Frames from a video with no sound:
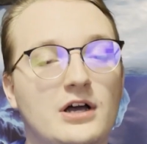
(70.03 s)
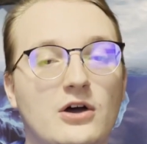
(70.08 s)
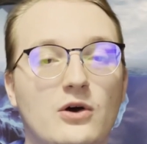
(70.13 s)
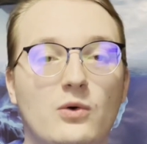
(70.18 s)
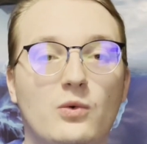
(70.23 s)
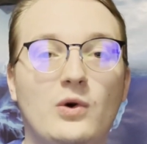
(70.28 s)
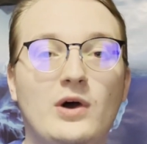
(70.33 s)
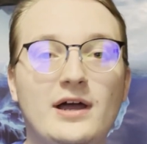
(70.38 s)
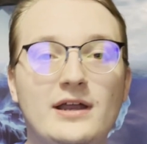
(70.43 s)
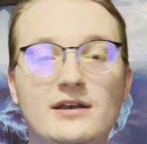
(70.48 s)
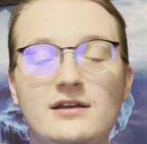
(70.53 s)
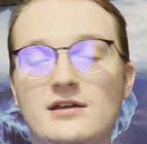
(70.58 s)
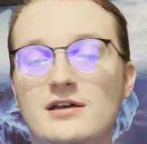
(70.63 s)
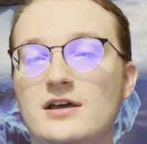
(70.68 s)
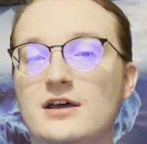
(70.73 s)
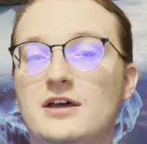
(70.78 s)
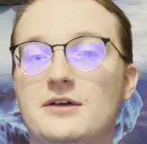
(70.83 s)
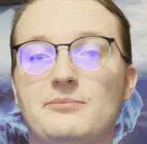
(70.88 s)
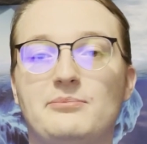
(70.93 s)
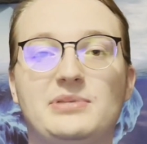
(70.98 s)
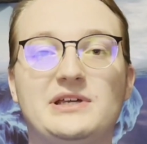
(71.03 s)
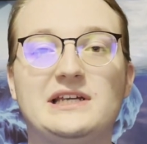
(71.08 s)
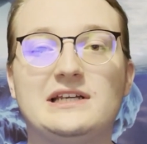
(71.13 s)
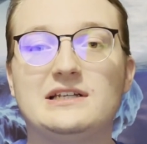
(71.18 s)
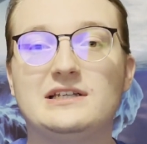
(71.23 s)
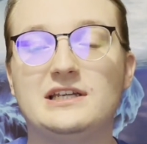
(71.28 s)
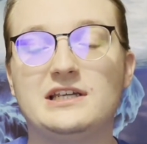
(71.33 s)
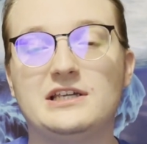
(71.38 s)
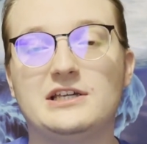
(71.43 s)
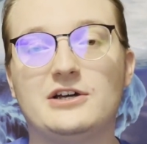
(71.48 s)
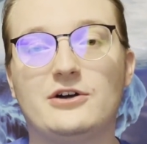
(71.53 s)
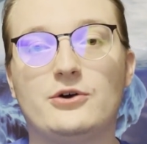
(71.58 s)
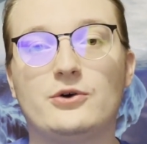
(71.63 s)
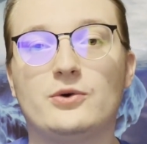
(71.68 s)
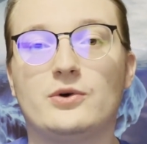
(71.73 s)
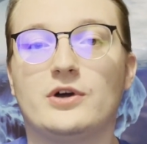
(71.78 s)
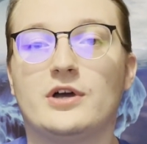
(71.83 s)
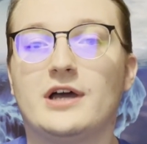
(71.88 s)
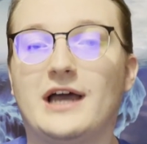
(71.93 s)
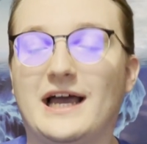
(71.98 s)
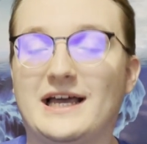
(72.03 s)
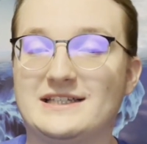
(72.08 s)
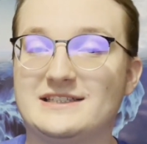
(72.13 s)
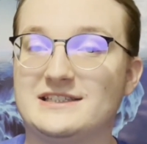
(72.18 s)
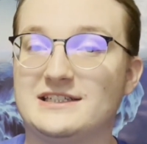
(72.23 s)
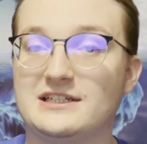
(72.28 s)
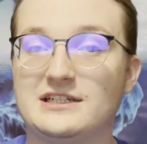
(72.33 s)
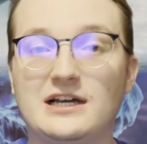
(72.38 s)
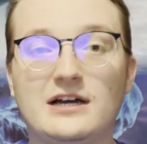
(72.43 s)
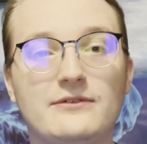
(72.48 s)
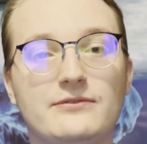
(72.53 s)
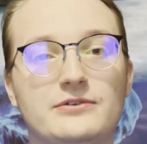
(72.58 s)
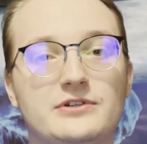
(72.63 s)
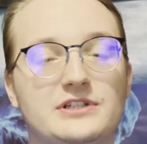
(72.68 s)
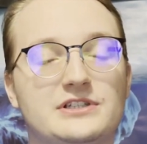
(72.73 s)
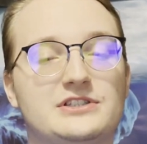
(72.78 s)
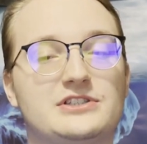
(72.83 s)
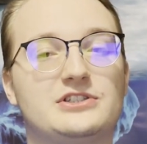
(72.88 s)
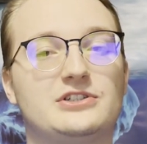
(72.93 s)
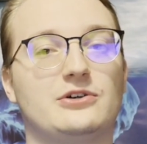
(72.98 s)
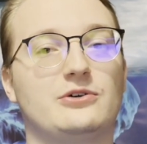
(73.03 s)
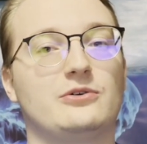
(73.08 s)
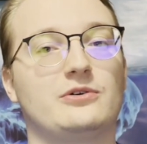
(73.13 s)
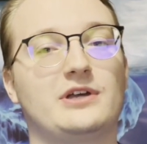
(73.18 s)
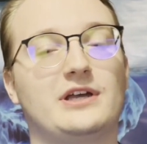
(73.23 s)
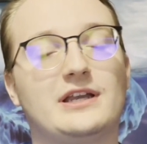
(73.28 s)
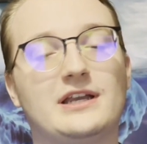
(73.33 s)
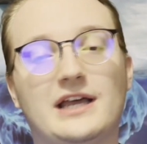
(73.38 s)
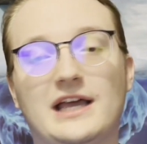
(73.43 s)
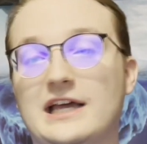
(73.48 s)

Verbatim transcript: One being Neo as the governance token,